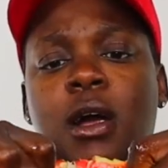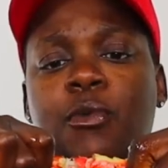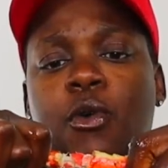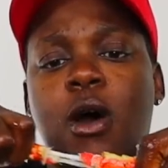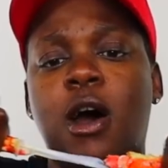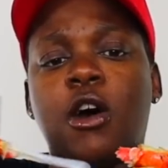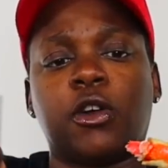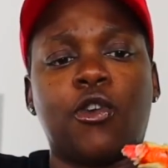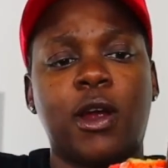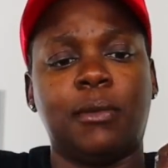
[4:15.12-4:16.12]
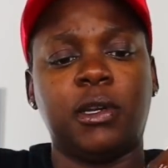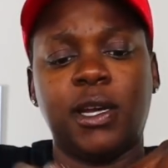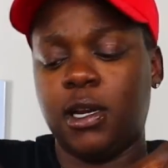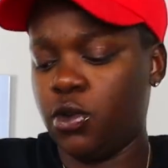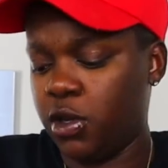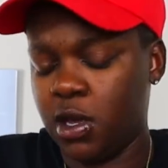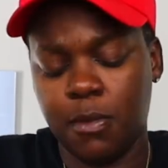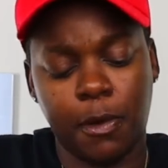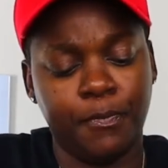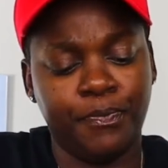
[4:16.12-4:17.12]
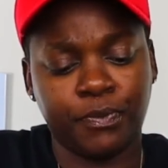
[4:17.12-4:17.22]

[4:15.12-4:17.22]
I want all the crab today, do you hear me?